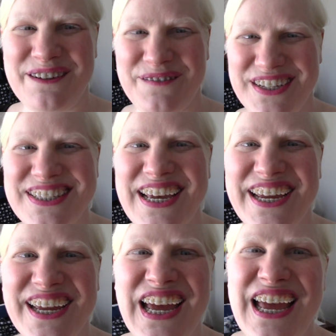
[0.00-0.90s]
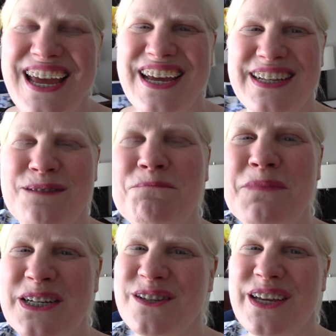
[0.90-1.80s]
It feels like it's
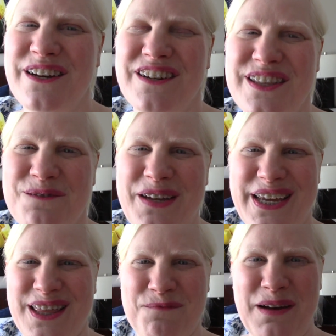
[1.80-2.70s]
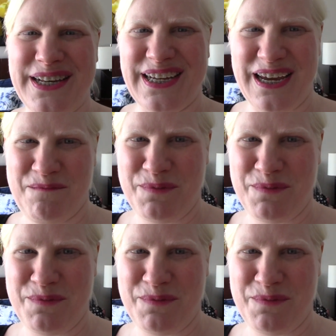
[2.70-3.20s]
much later in the week than Monday,